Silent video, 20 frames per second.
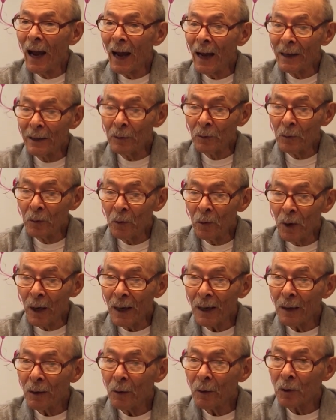And
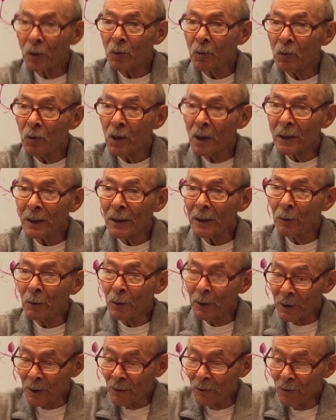while I was
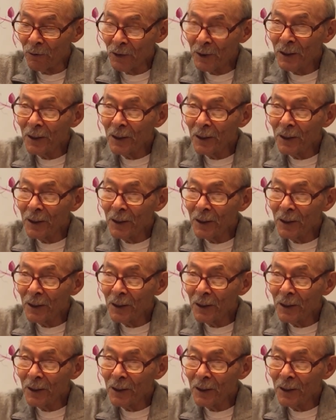walking with the